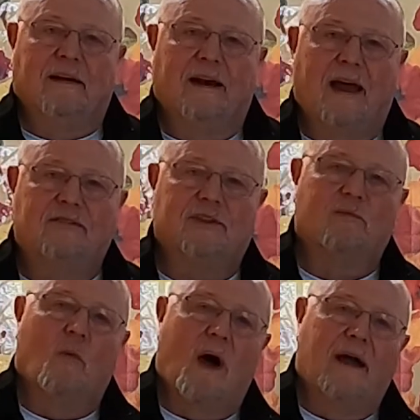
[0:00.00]
and ask
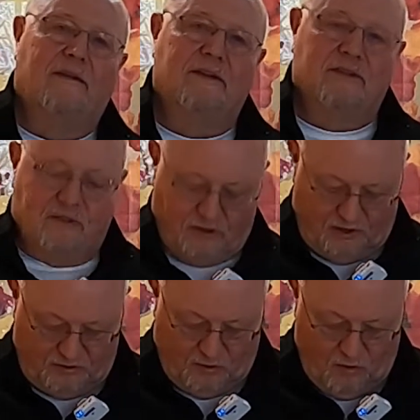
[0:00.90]
them why this is
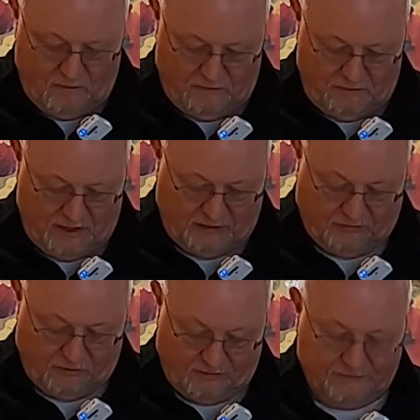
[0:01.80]
so
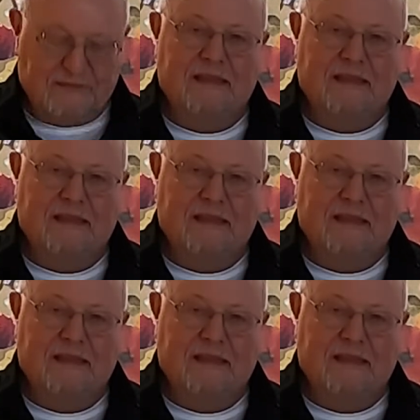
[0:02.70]
meaningful.